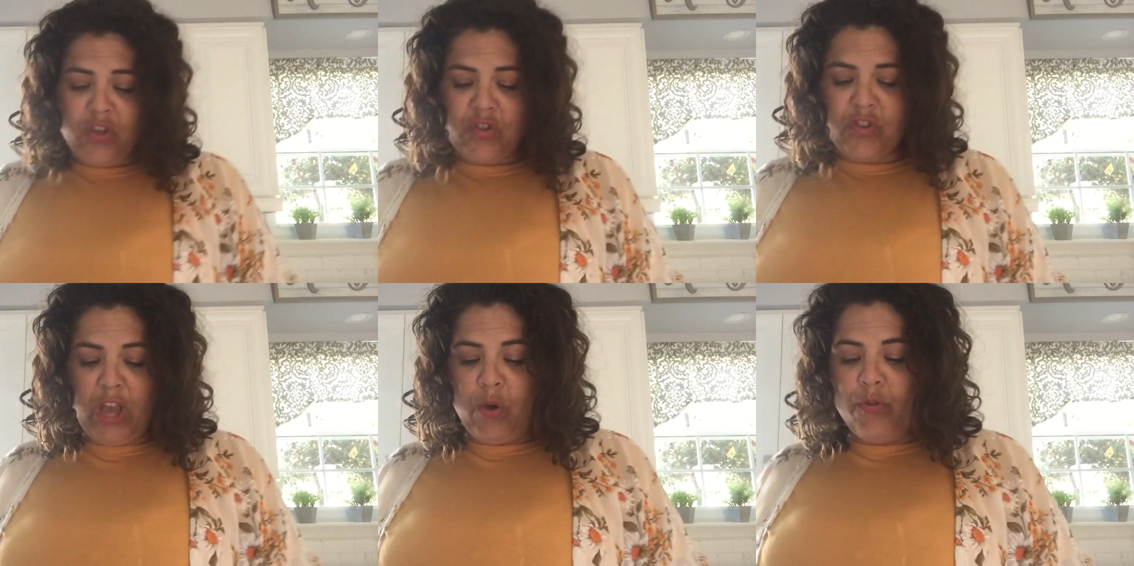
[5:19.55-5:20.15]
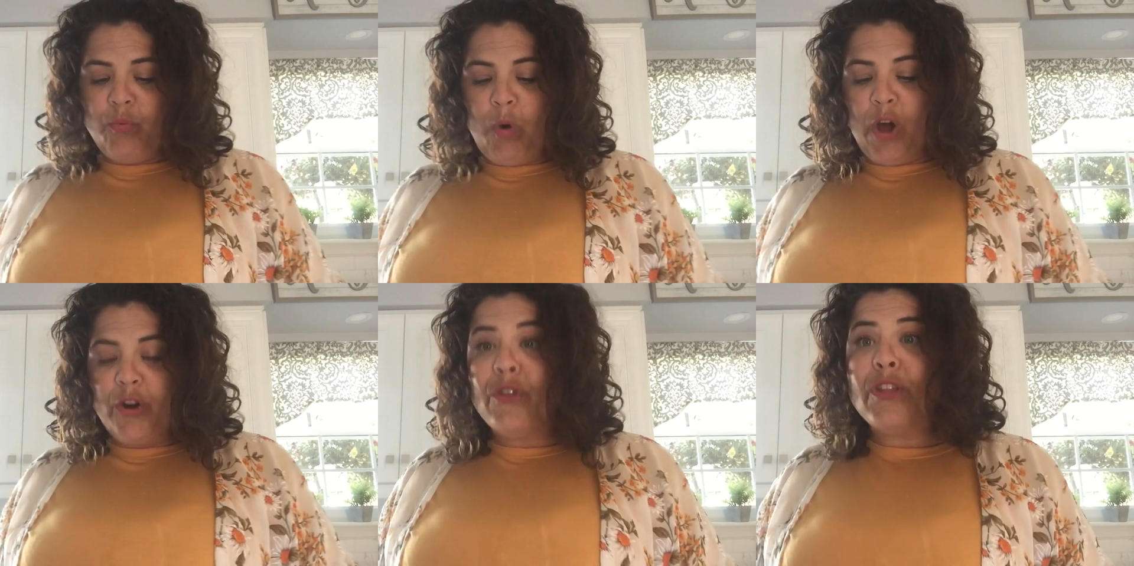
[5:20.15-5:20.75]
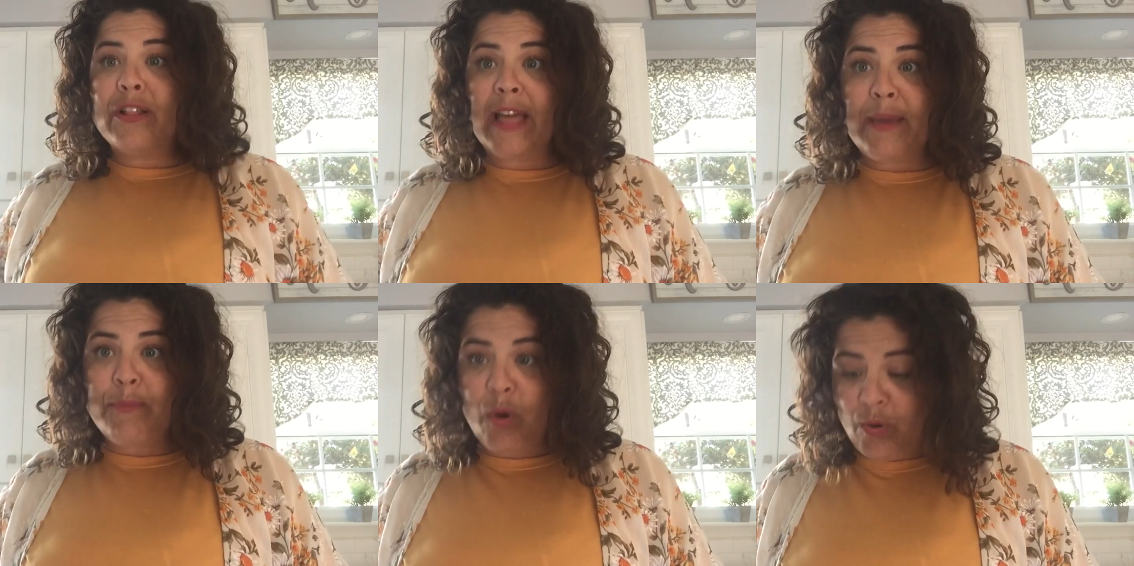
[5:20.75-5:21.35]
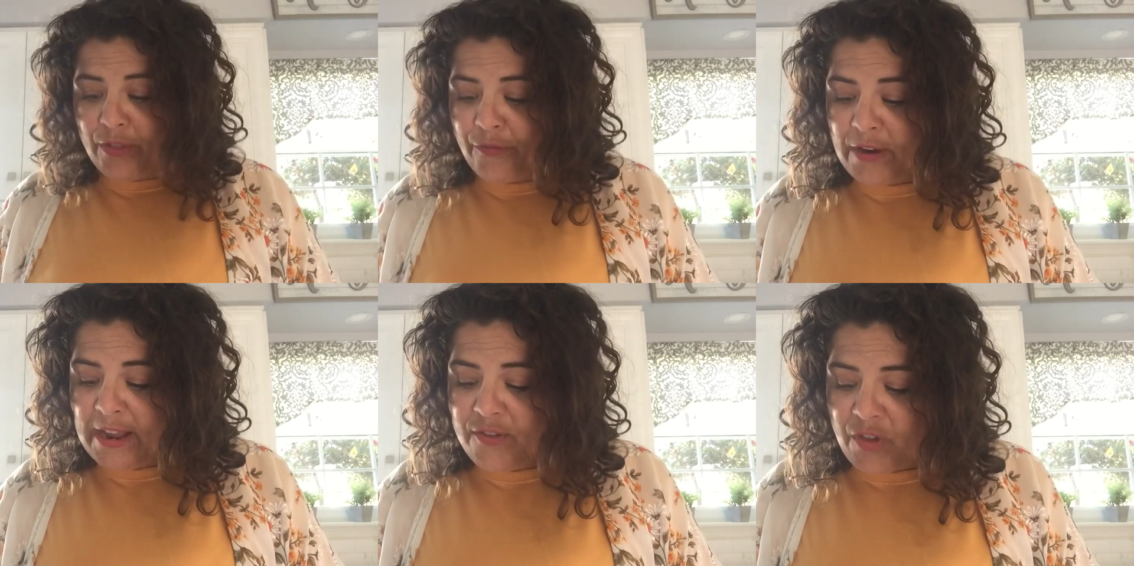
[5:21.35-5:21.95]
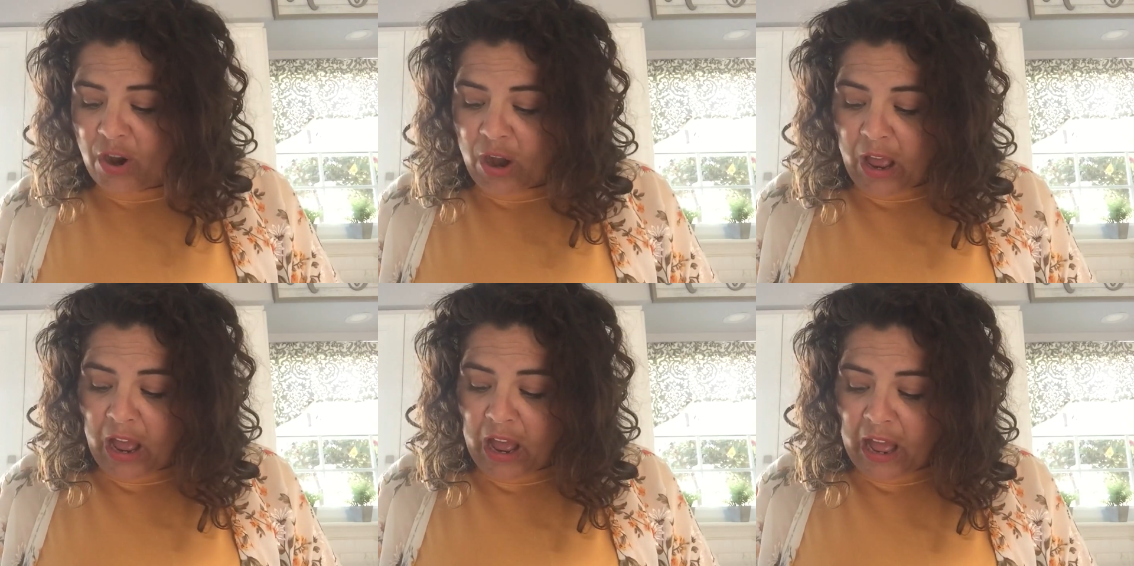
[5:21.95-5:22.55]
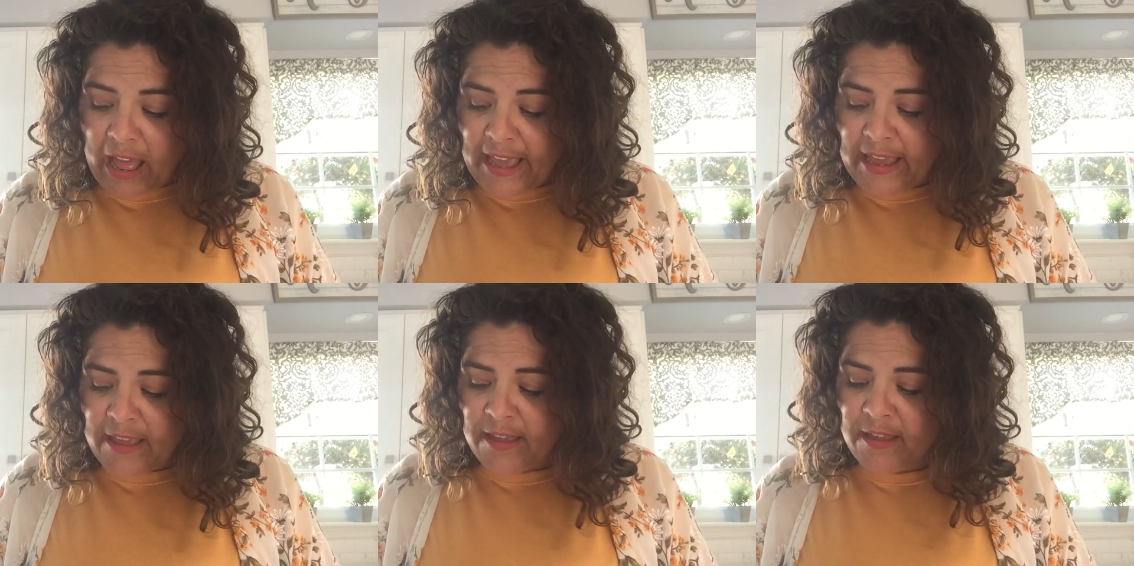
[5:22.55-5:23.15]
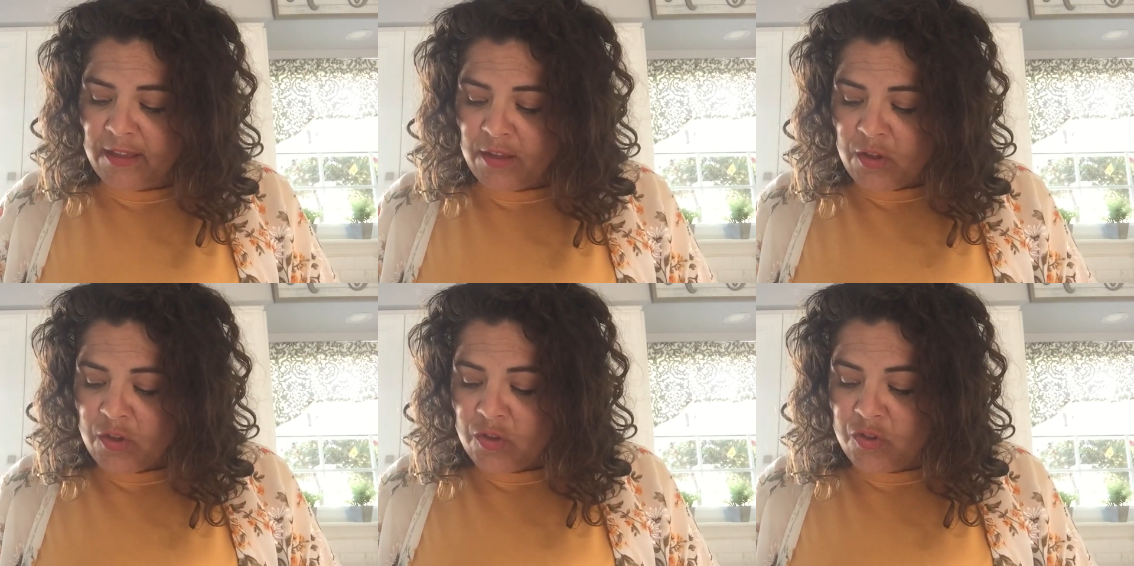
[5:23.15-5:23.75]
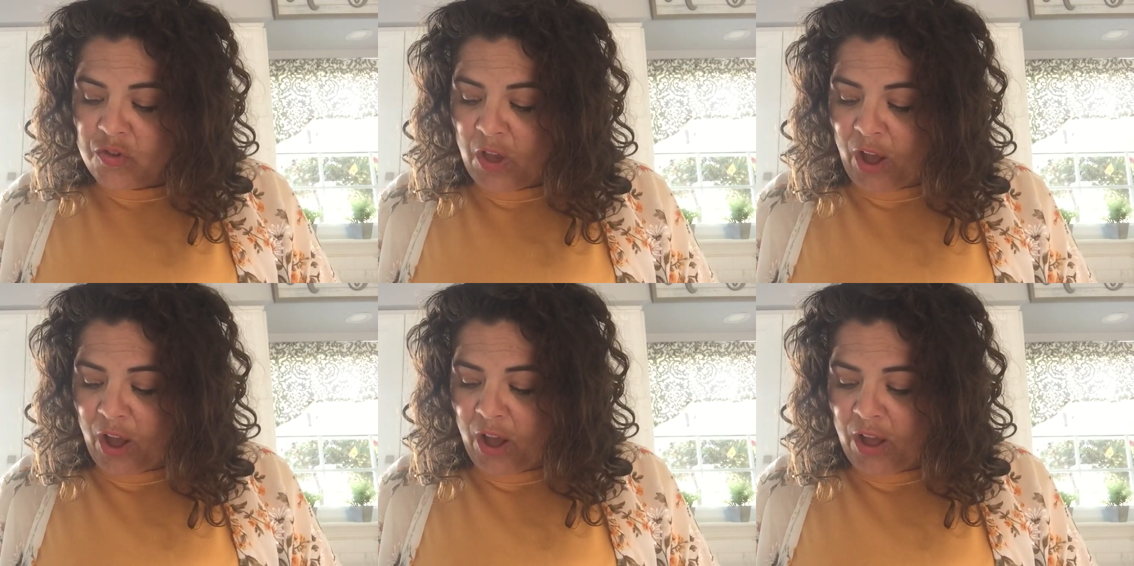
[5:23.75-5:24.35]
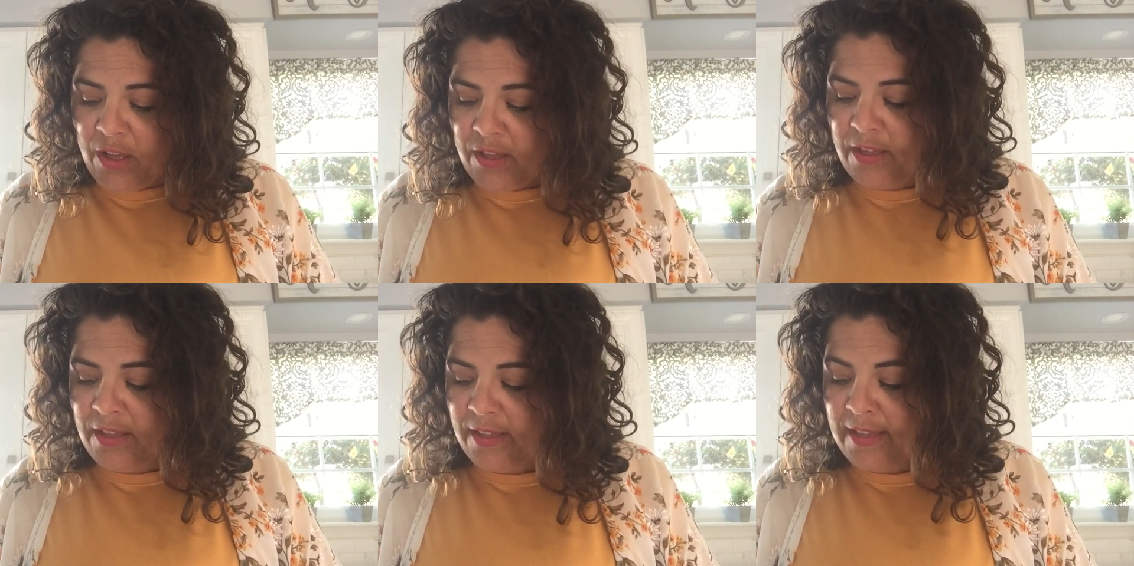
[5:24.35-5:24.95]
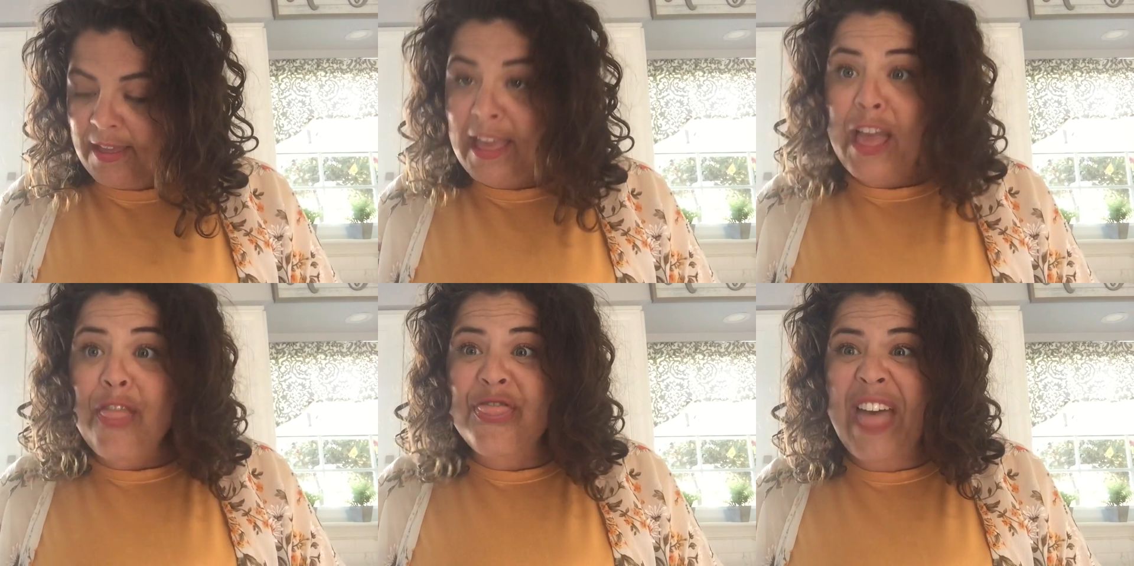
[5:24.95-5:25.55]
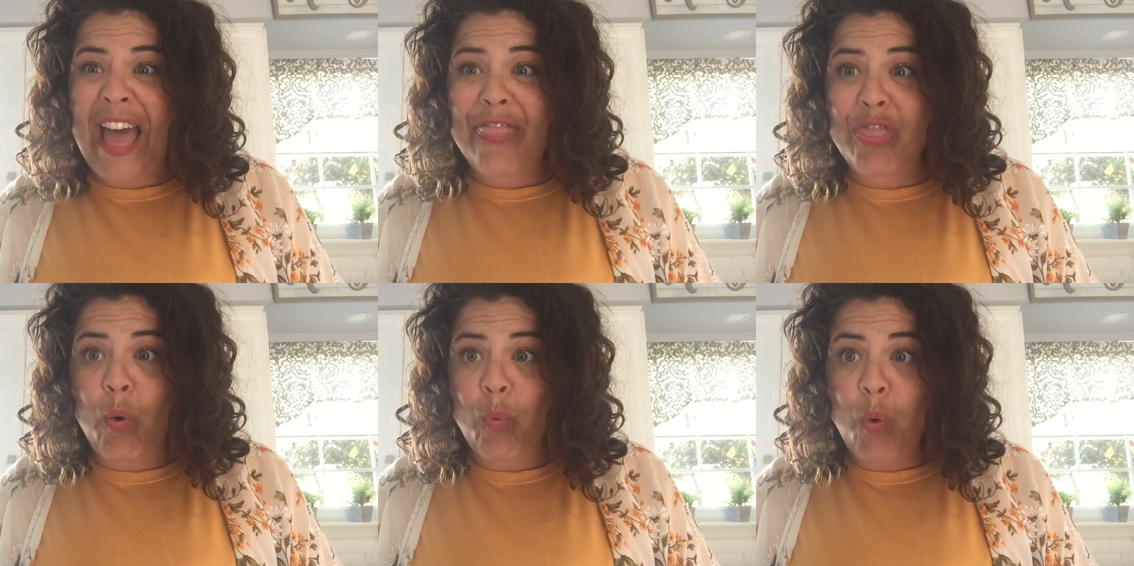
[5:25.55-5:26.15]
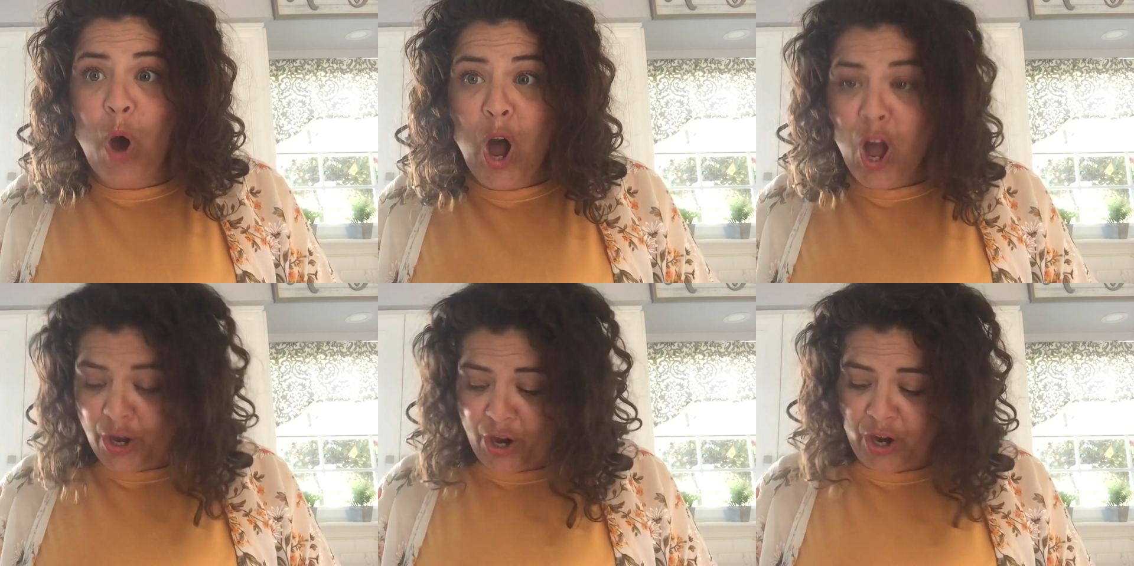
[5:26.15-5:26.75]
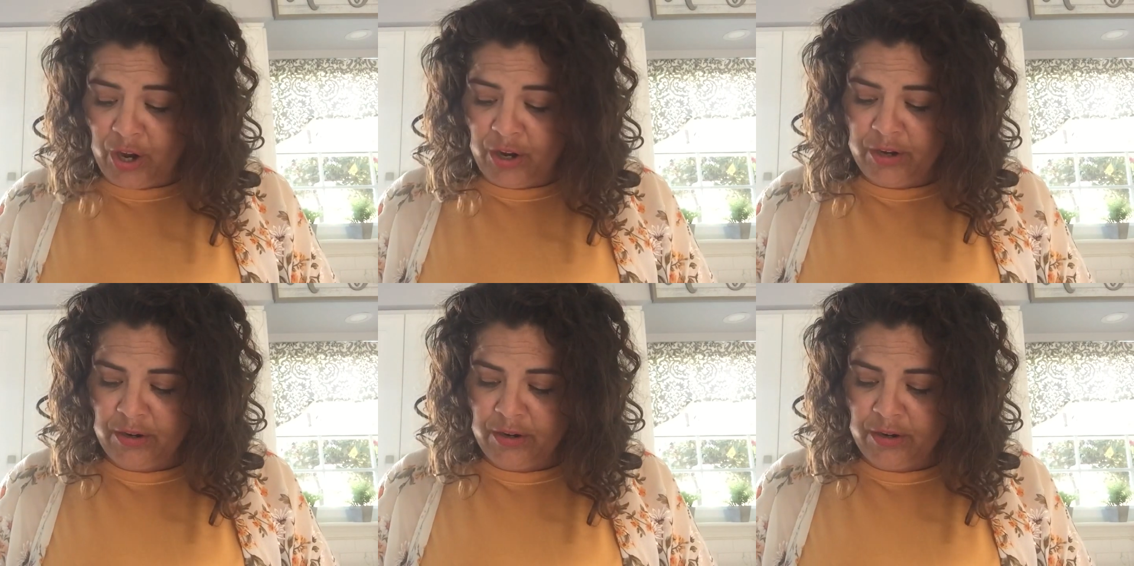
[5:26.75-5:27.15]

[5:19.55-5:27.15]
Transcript: So the water in the clay bowl in the freezer, I saw that the water